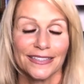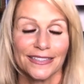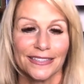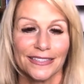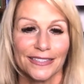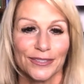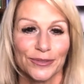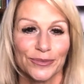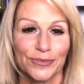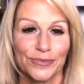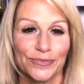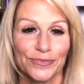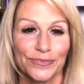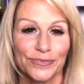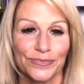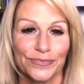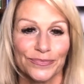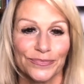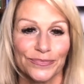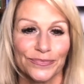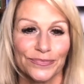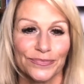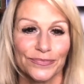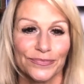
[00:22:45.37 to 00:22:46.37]

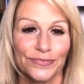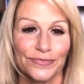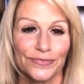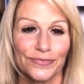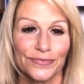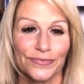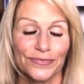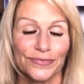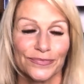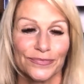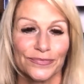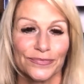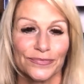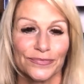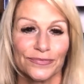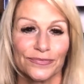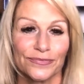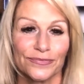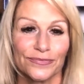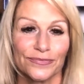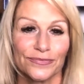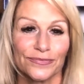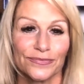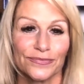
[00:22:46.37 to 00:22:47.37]

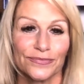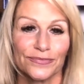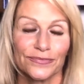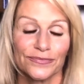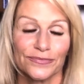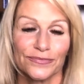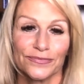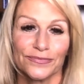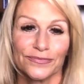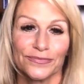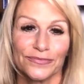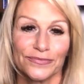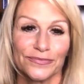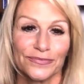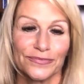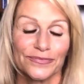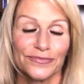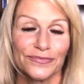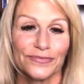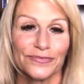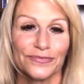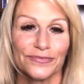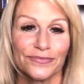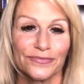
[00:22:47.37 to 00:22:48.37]

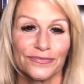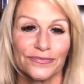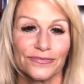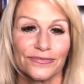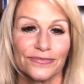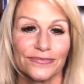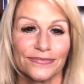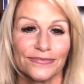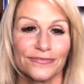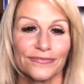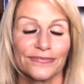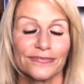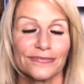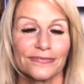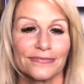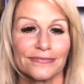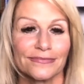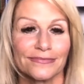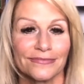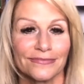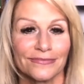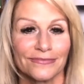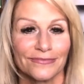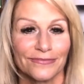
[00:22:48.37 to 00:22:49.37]

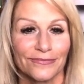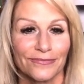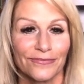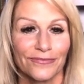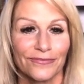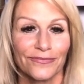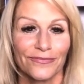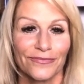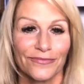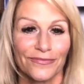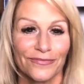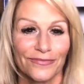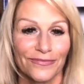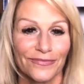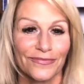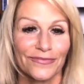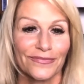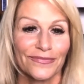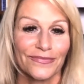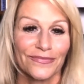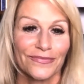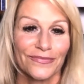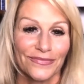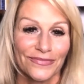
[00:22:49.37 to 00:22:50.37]

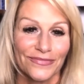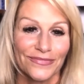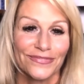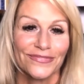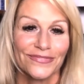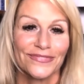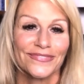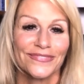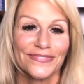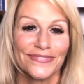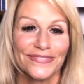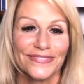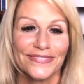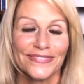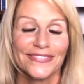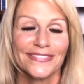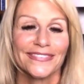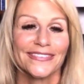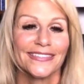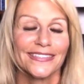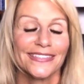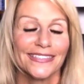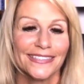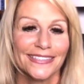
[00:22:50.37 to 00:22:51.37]

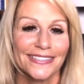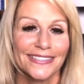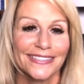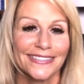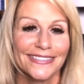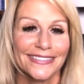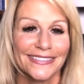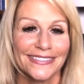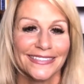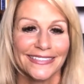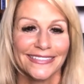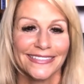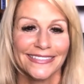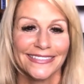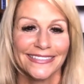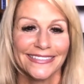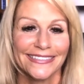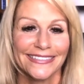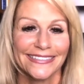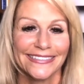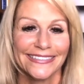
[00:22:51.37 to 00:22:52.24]
[no speech]